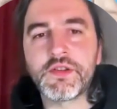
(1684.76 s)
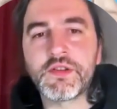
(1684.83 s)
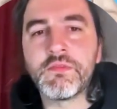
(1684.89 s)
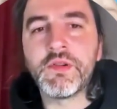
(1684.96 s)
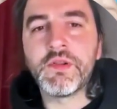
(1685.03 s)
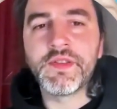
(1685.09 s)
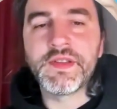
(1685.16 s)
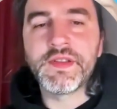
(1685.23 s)
talk
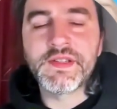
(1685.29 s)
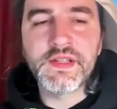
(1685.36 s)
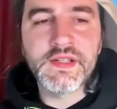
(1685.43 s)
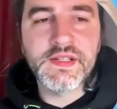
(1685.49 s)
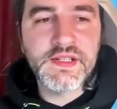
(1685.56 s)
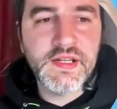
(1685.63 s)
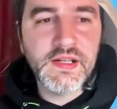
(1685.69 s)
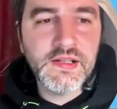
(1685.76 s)
about this in a
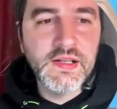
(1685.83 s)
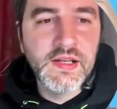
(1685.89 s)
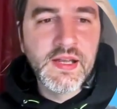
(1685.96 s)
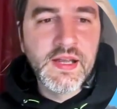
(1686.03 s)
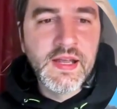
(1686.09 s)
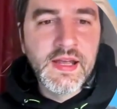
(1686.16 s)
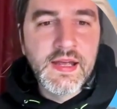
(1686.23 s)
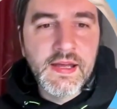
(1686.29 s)
sec.
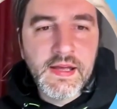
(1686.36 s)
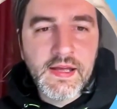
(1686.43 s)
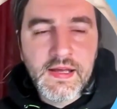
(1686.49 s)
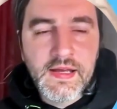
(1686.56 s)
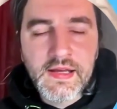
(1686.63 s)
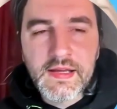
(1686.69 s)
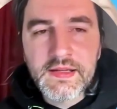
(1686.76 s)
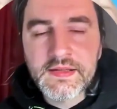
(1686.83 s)

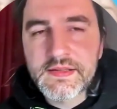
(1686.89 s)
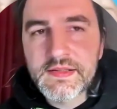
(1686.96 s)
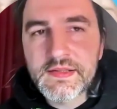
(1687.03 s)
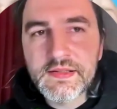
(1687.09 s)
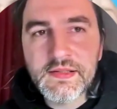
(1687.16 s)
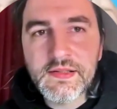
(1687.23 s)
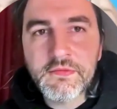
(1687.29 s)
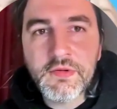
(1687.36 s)
And
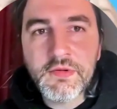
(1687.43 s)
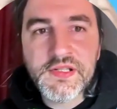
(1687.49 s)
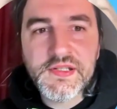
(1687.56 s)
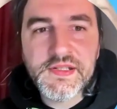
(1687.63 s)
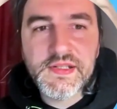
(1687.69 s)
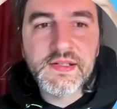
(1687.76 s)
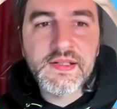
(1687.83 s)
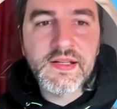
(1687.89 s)

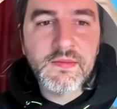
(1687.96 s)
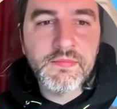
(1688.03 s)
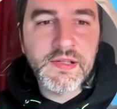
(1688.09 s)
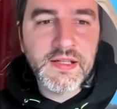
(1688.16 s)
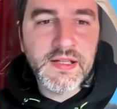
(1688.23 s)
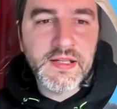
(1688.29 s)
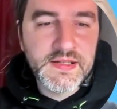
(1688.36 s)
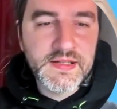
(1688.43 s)
questions that
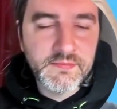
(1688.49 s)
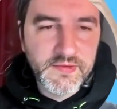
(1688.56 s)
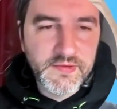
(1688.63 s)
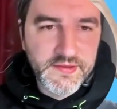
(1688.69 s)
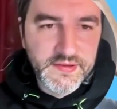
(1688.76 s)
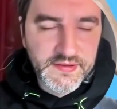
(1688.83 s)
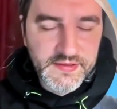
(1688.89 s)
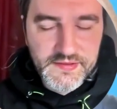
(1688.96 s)
complicate simple
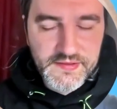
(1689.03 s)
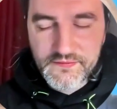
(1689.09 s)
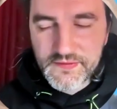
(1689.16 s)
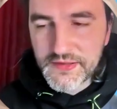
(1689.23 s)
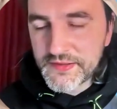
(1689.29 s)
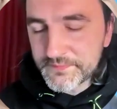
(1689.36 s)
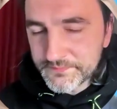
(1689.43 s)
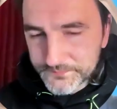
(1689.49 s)
things,
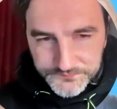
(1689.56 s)
right?